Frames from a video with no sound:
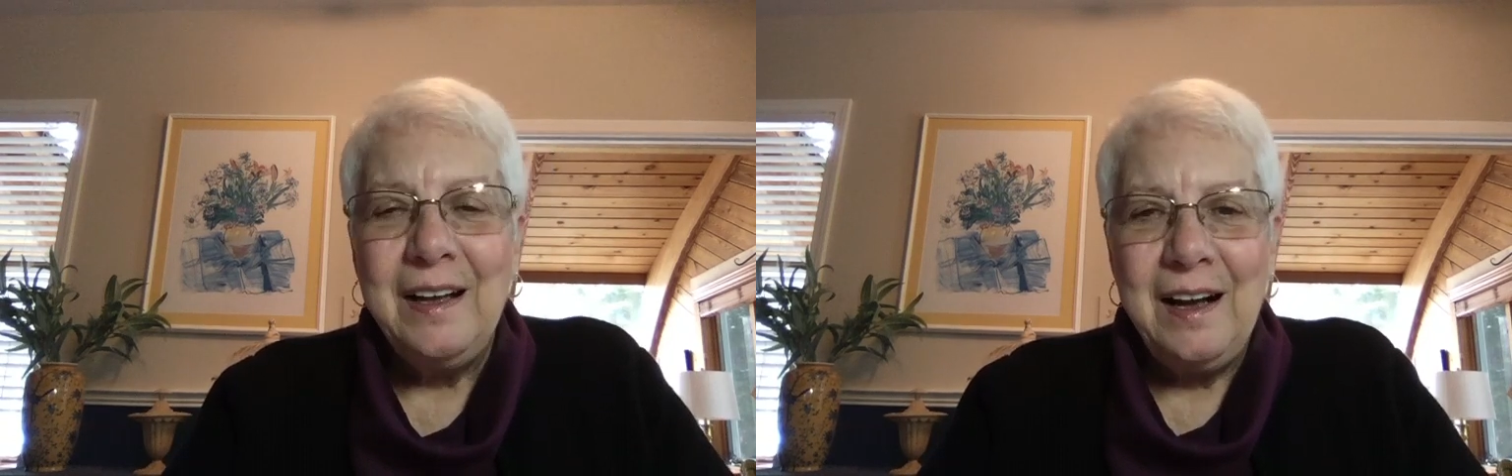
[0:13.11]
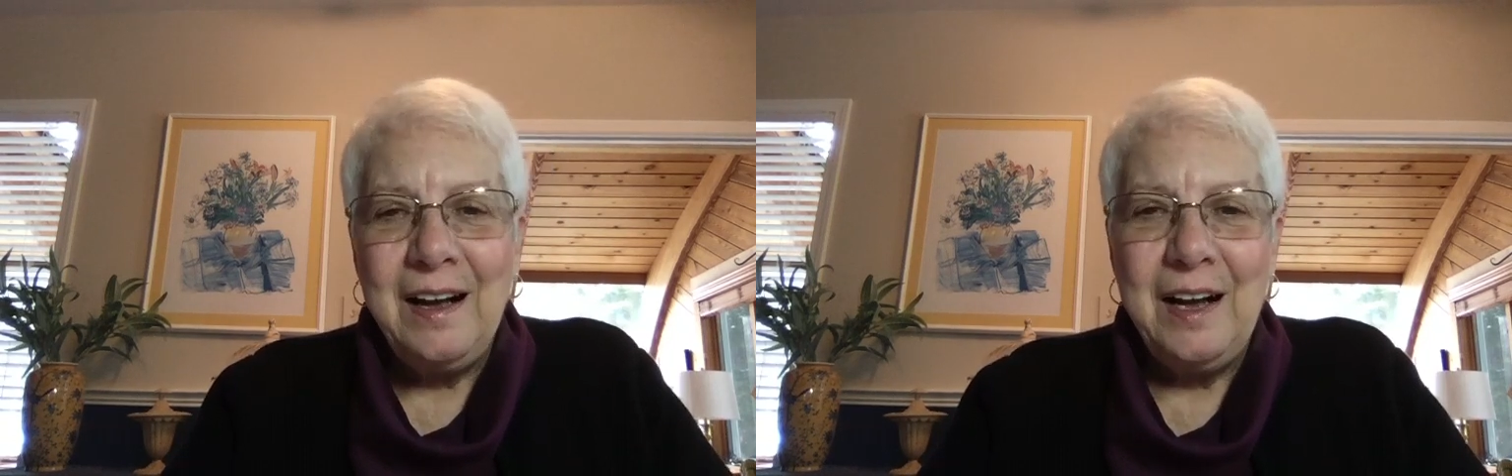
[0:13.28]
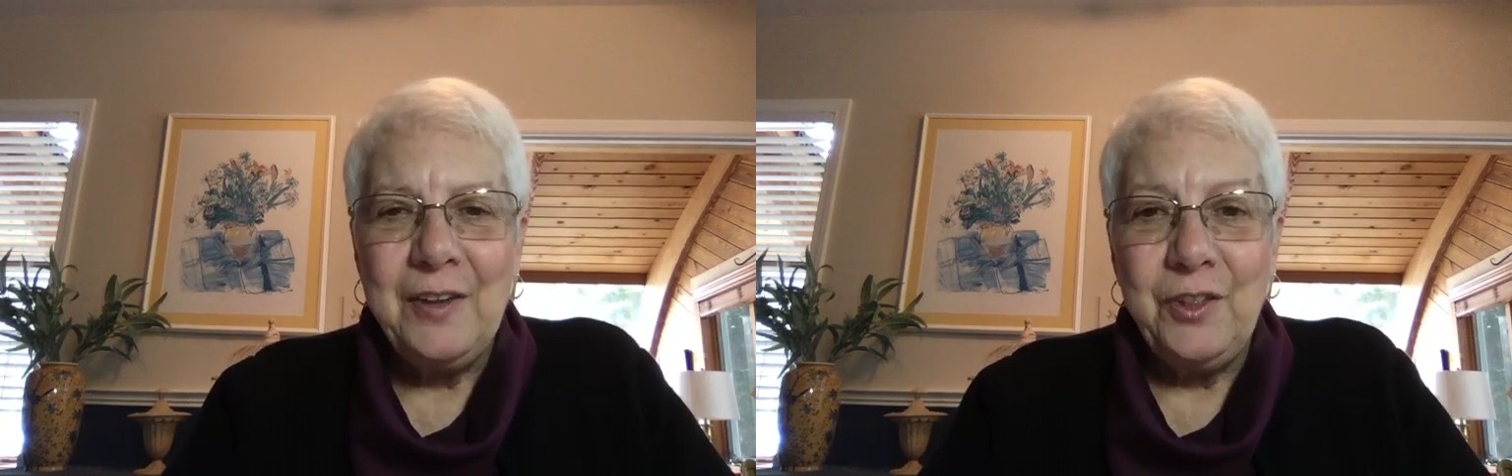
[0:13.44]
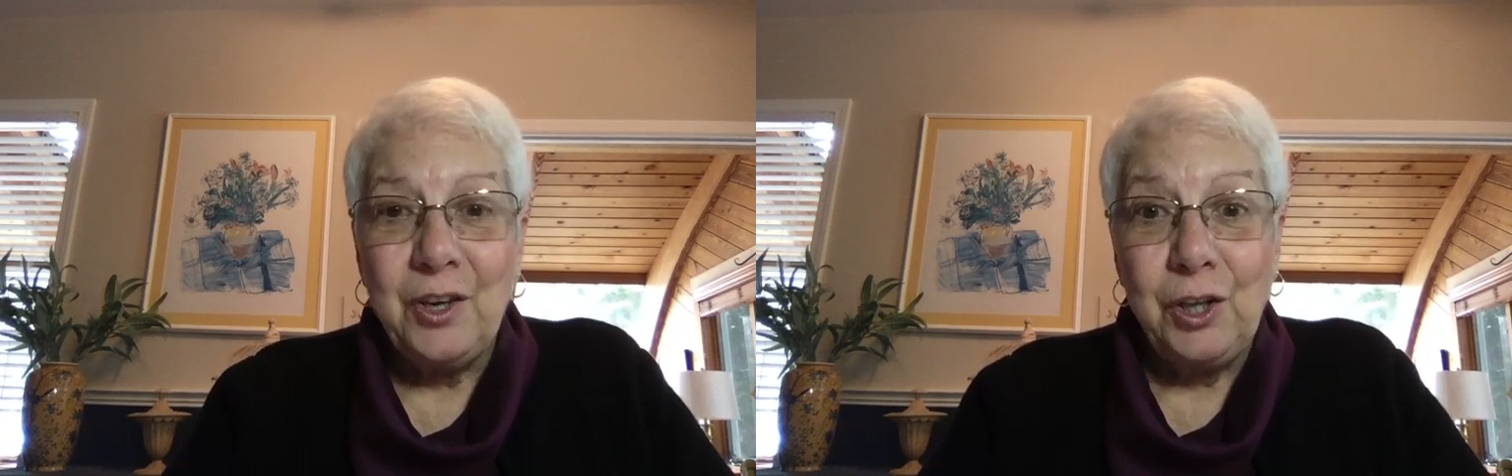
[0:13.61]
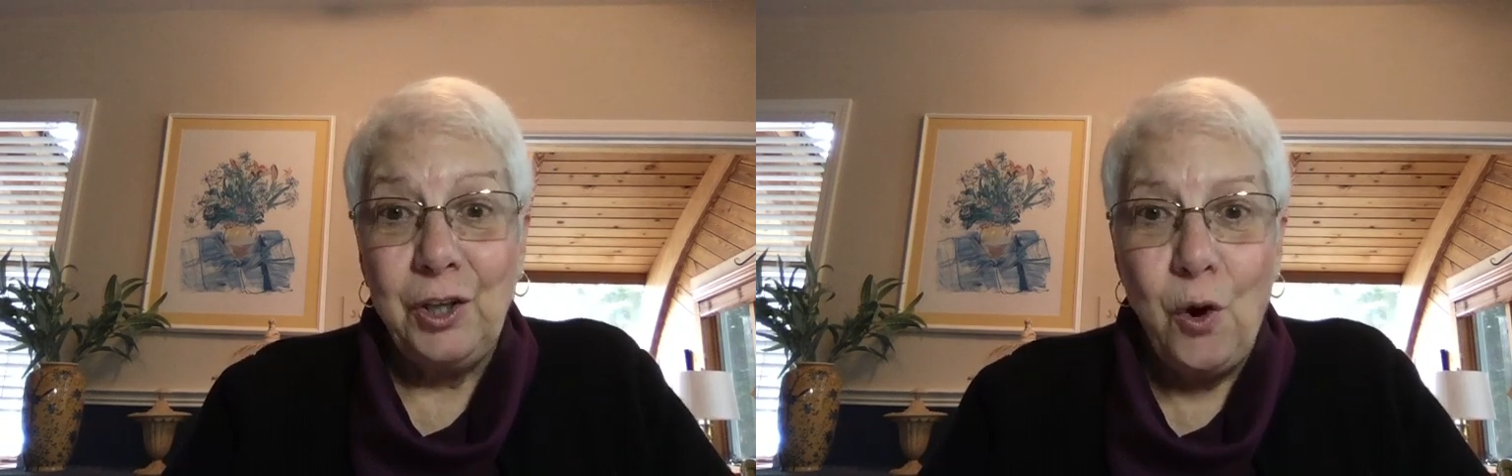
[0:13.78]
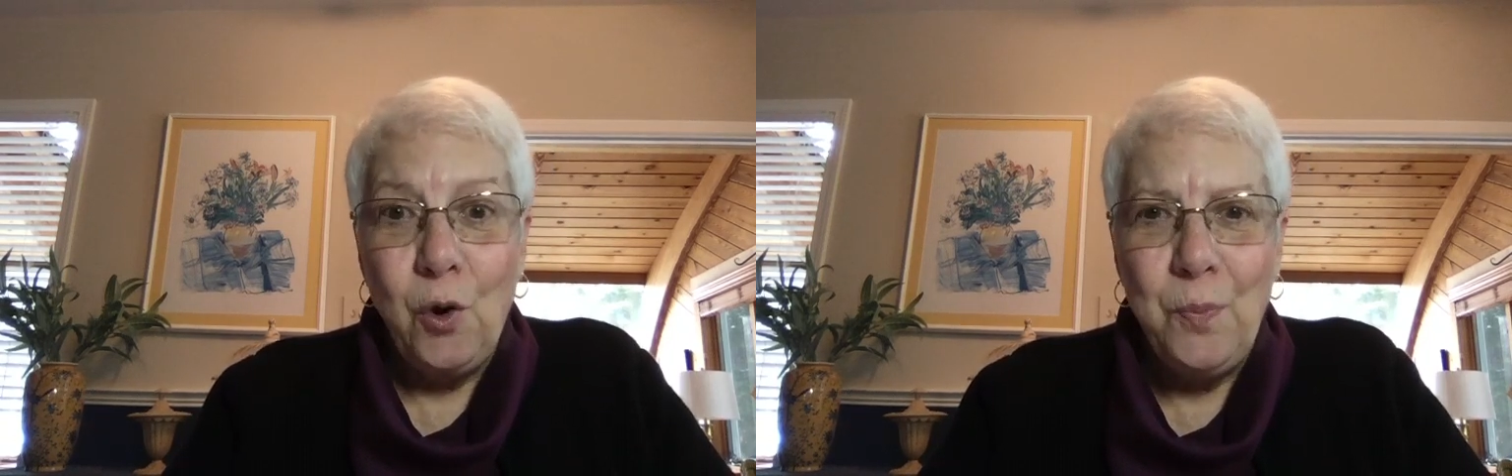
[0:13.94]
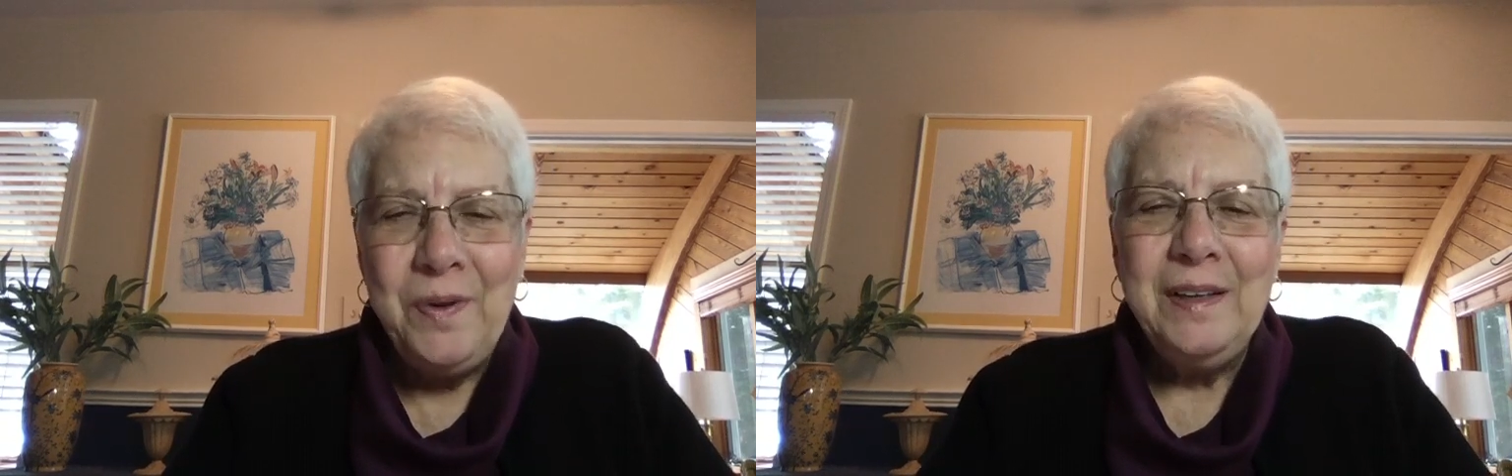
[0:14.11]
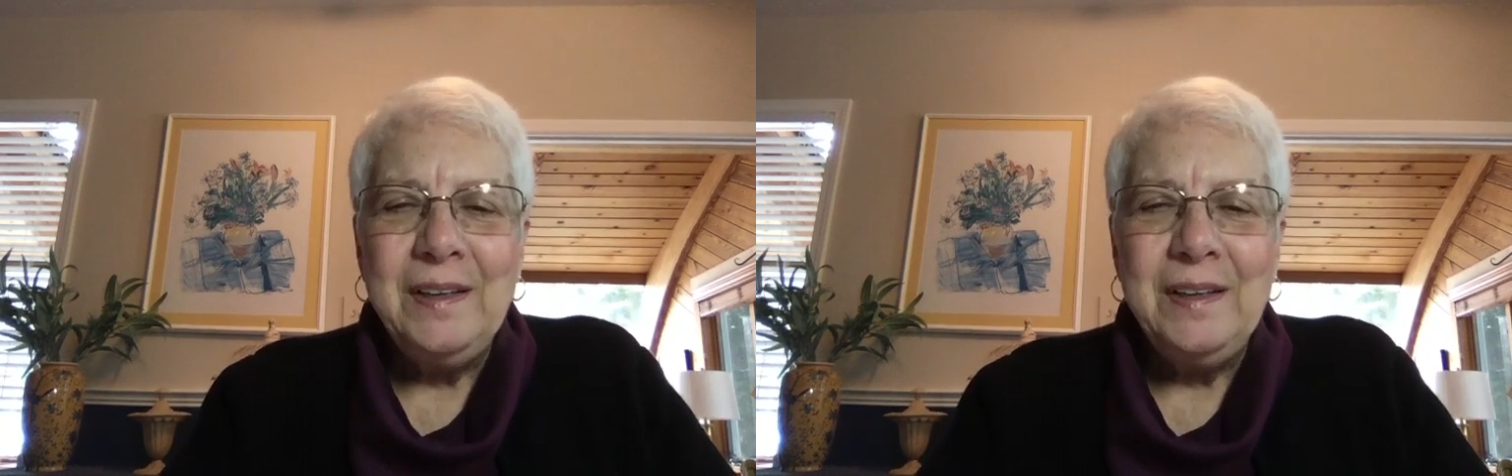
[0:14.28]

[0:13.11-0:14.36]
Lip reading: on the globe